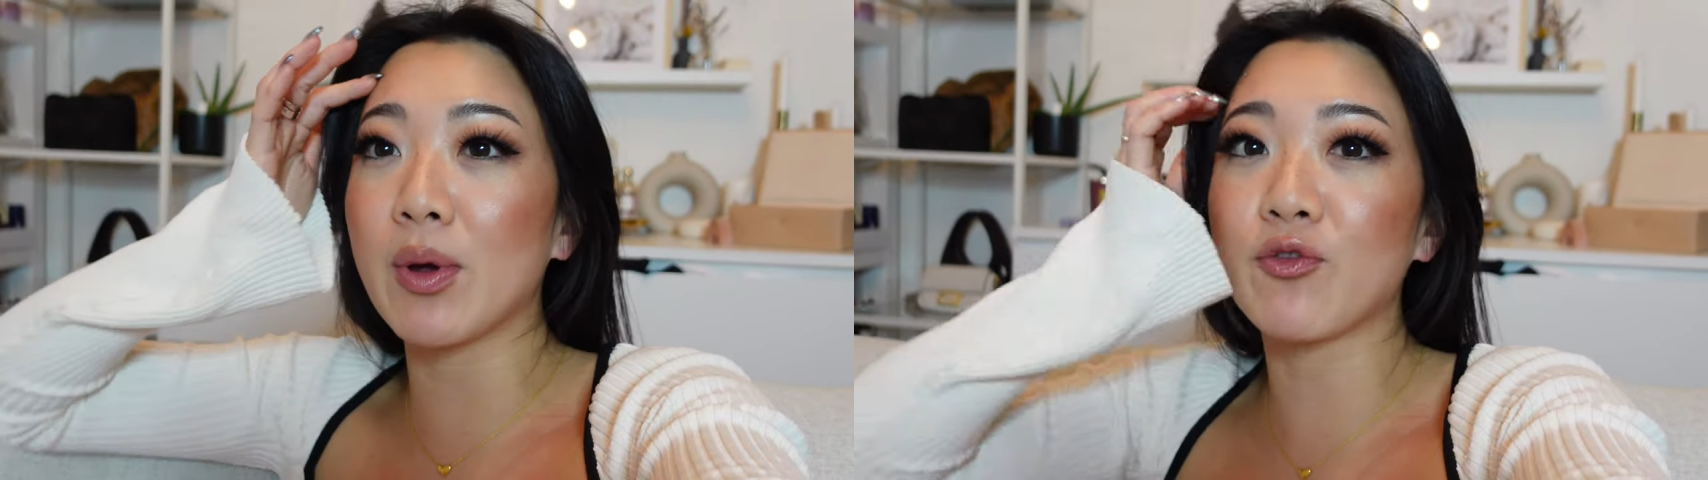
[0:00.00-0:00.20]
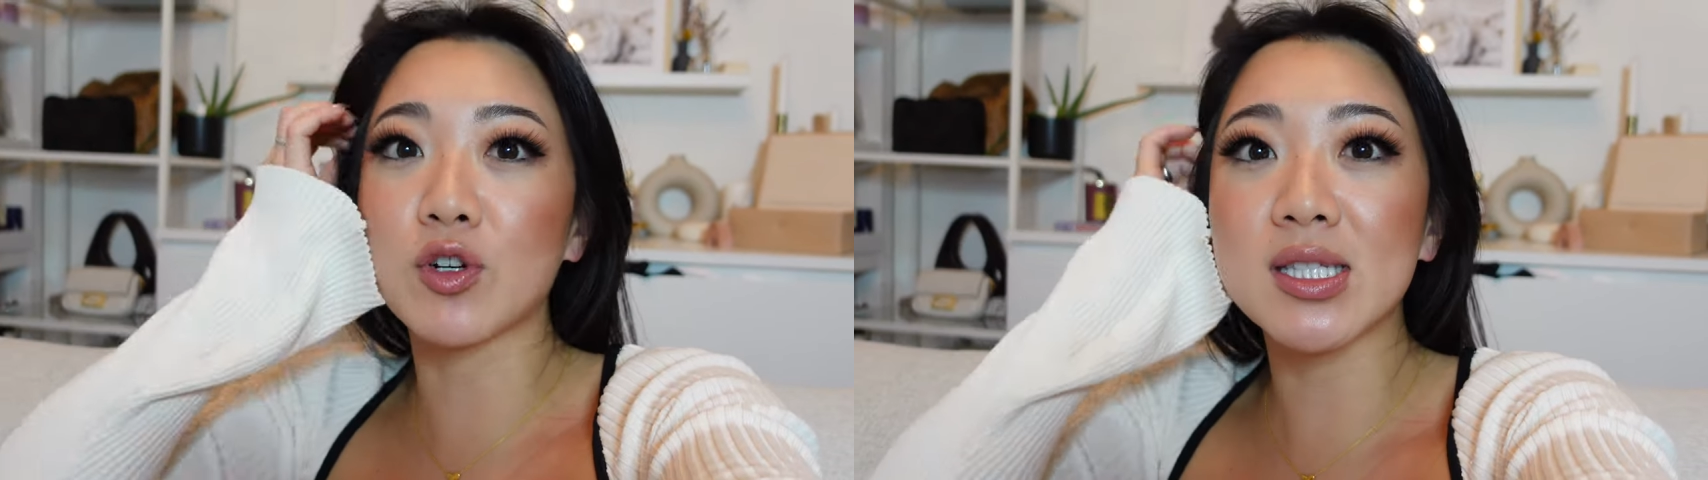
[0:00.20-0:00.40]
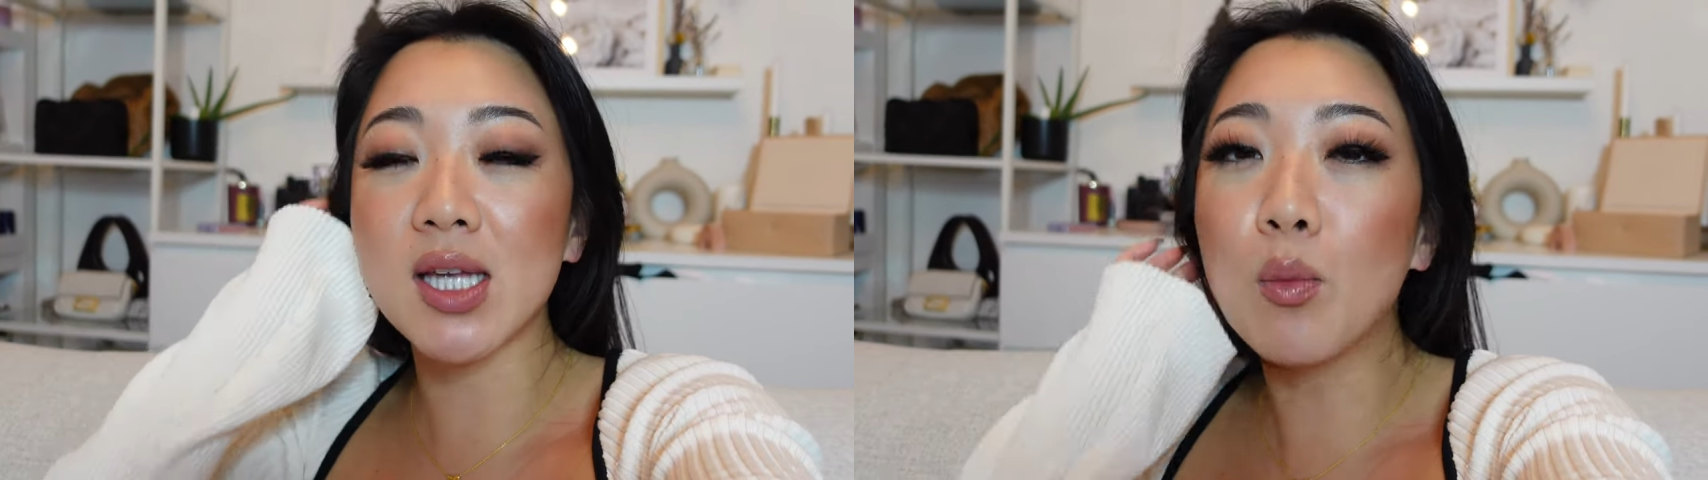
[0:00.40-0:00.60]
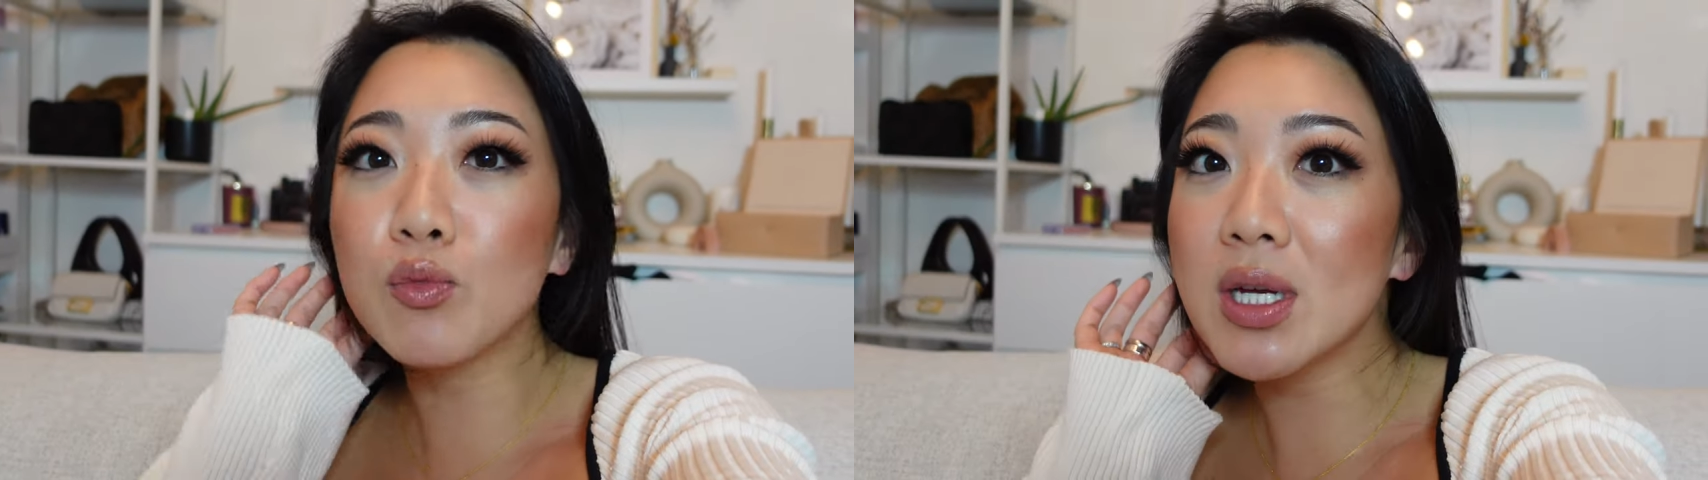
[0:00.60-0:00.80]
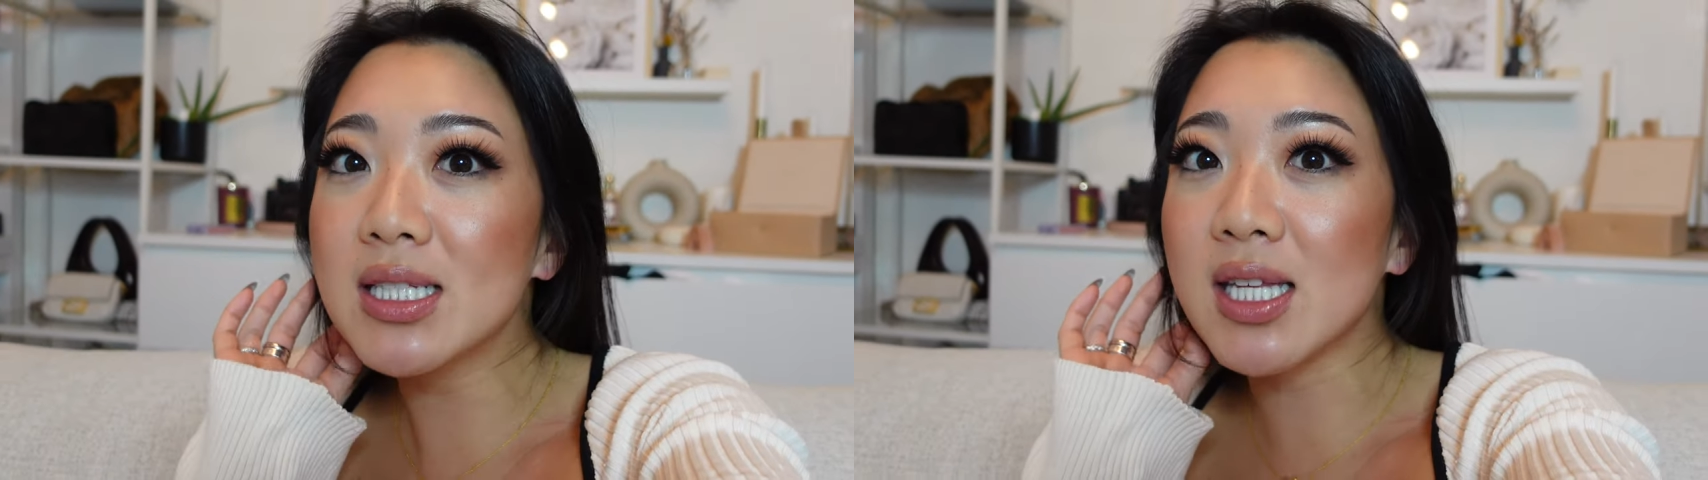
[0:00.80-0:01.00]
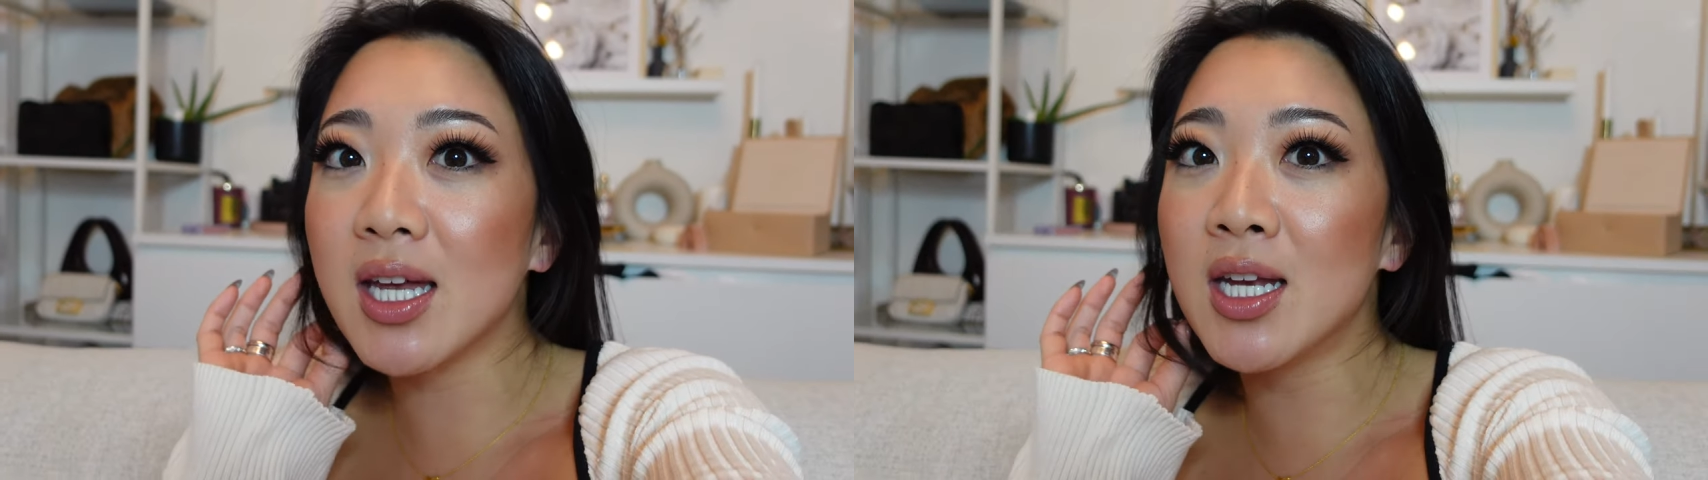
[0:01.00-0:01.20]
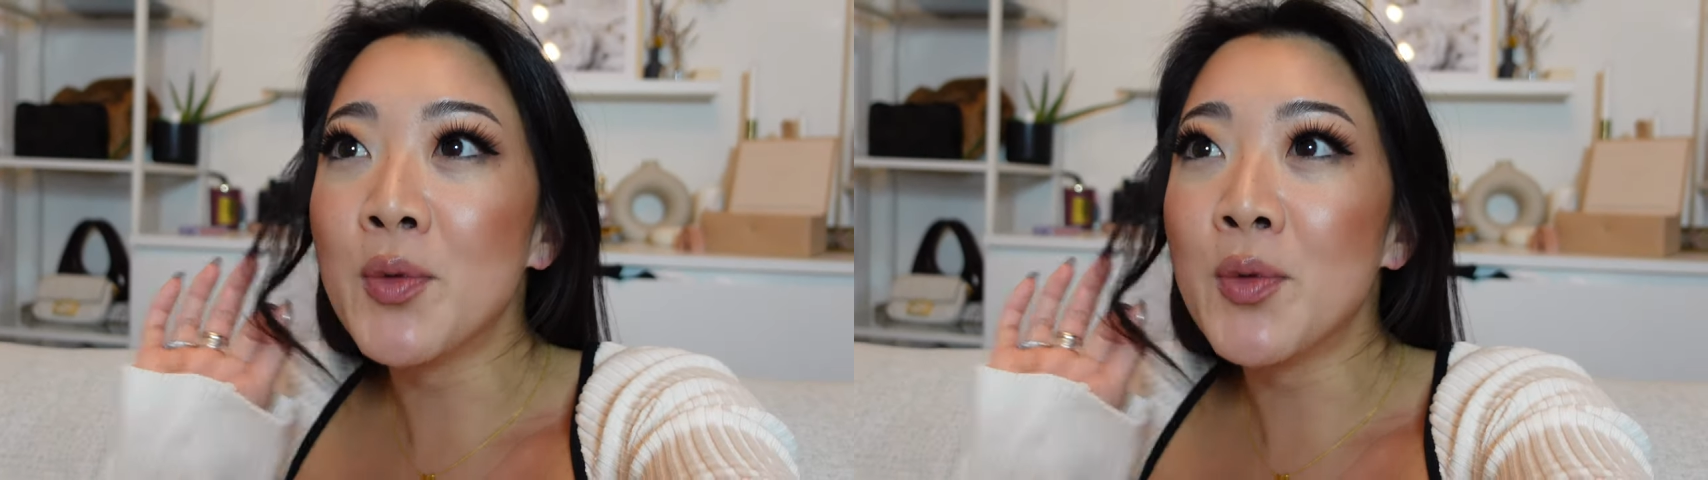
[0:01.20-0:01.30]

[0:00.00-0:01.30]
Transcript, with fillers: but for some reason